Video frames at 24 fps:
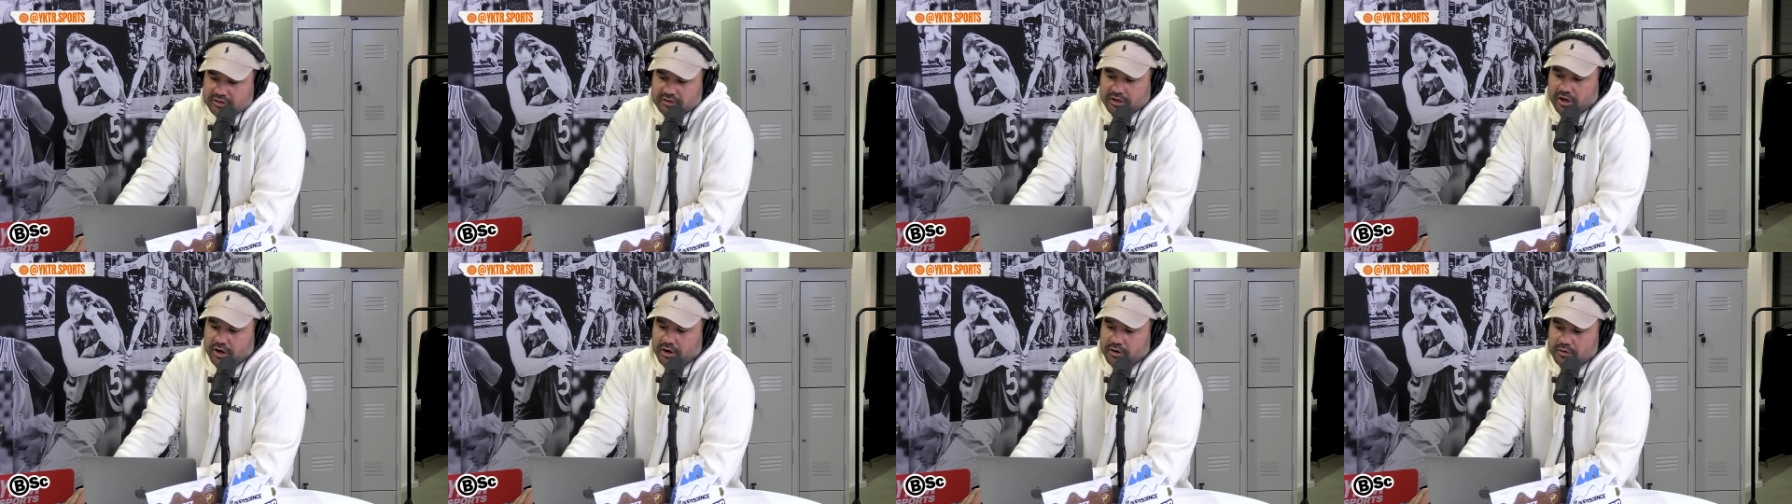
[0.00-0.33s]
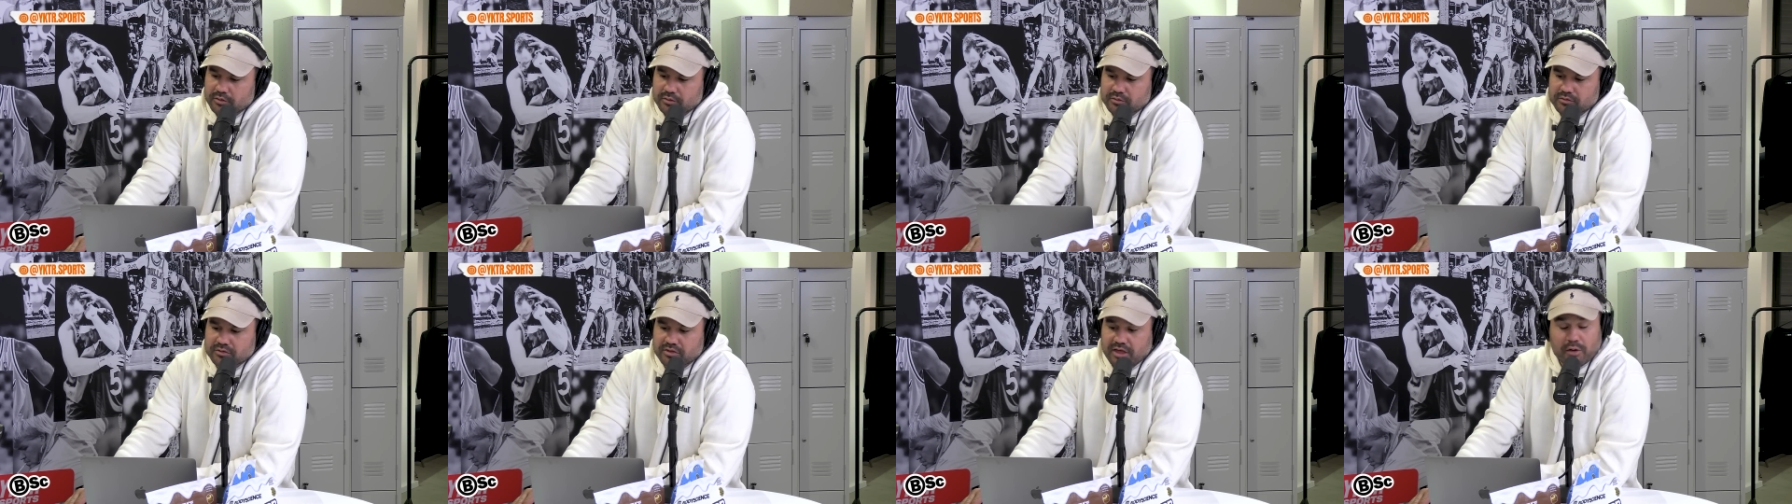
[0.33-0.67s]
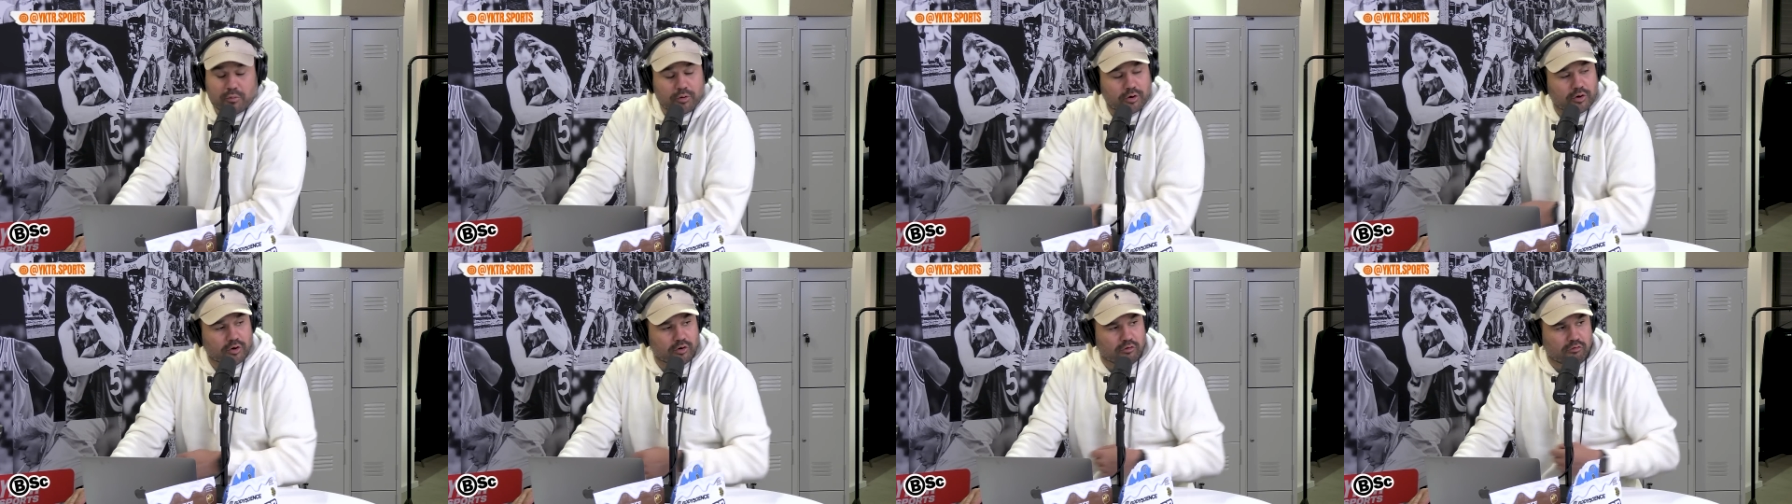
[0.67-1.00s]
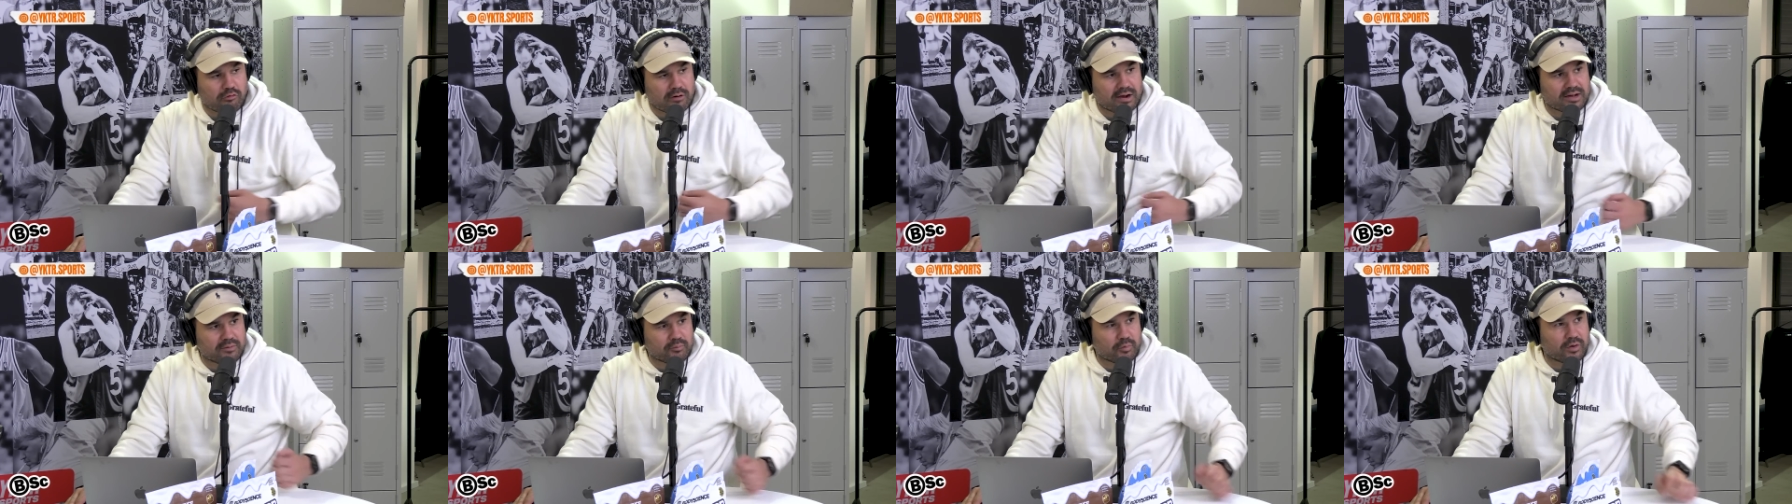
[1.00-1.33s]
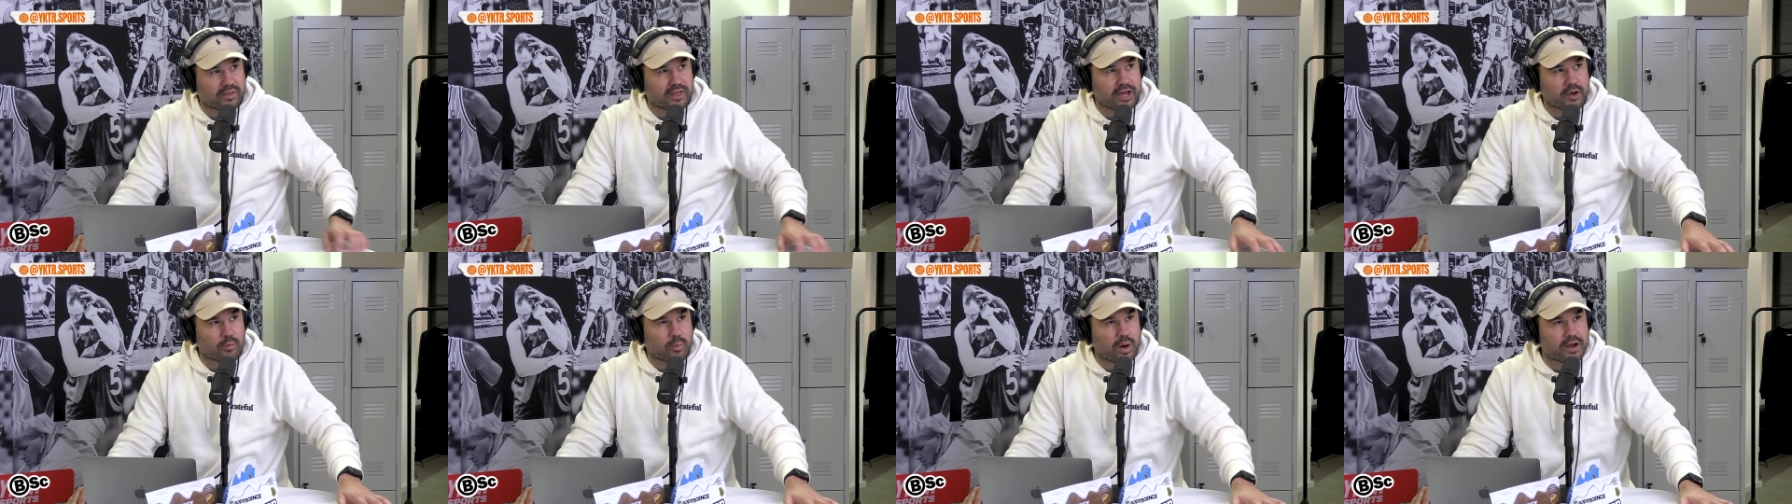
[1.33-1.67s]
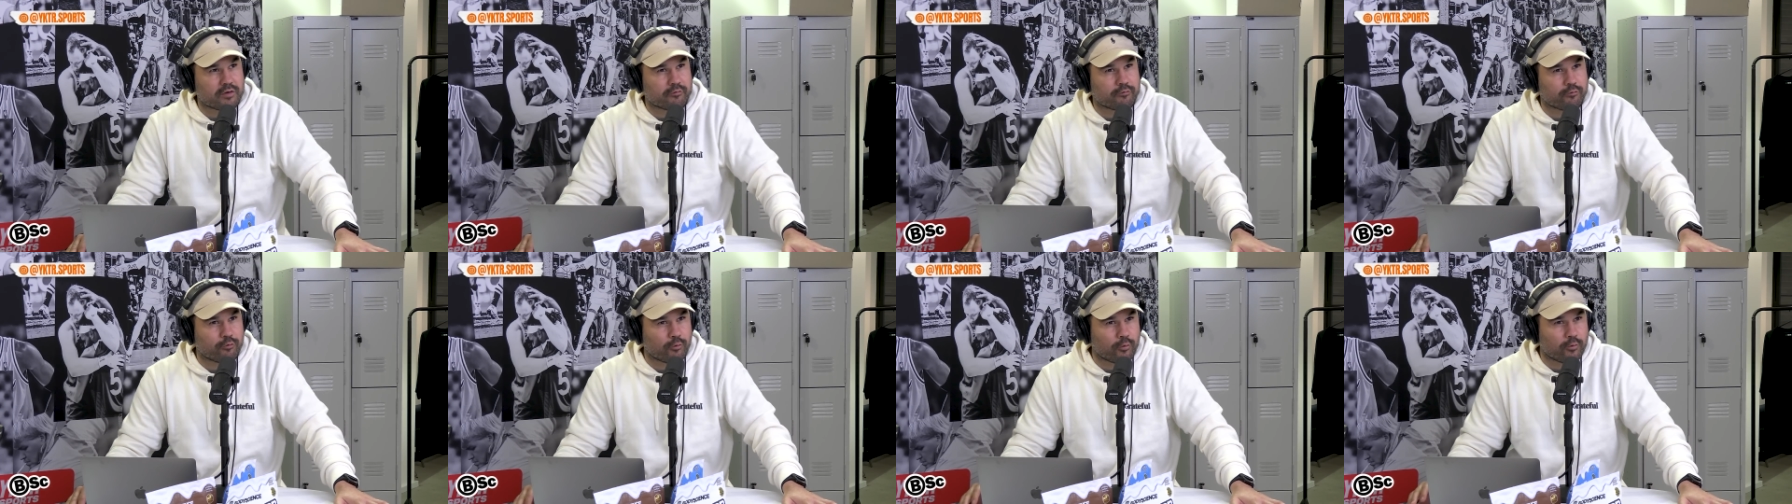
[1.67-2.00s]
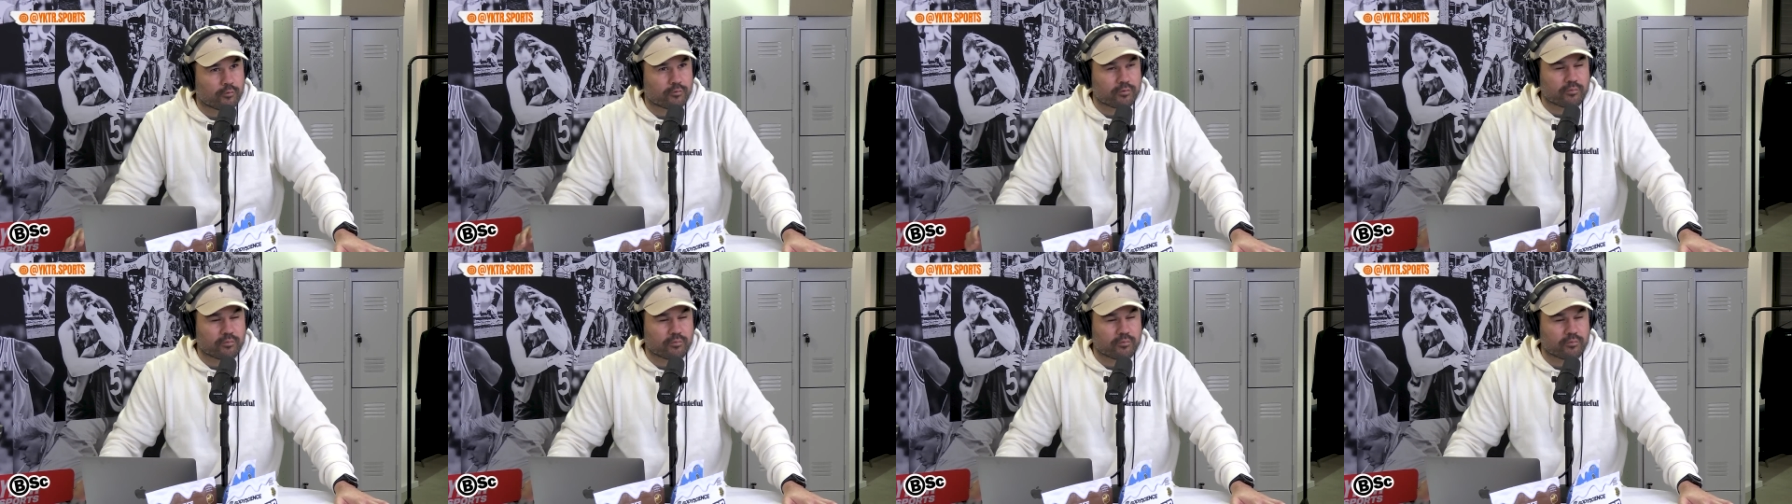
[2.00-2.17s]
So they went on a run where they won 4